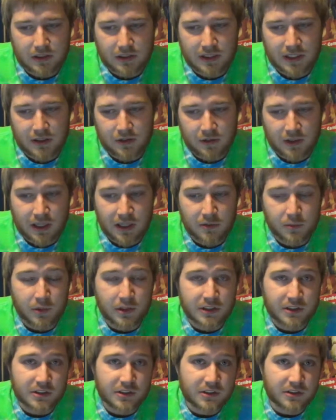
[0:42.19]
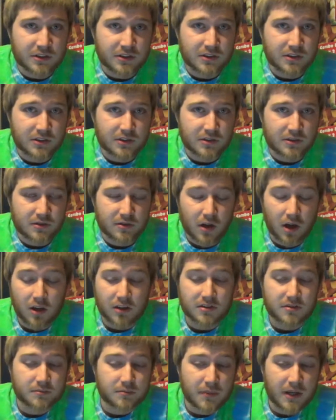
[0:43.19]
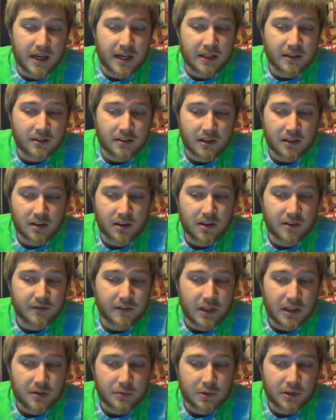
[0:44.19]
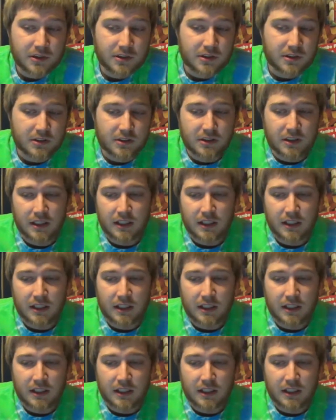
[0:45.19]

Now, Nightwish is awesome band. I love Nightwish.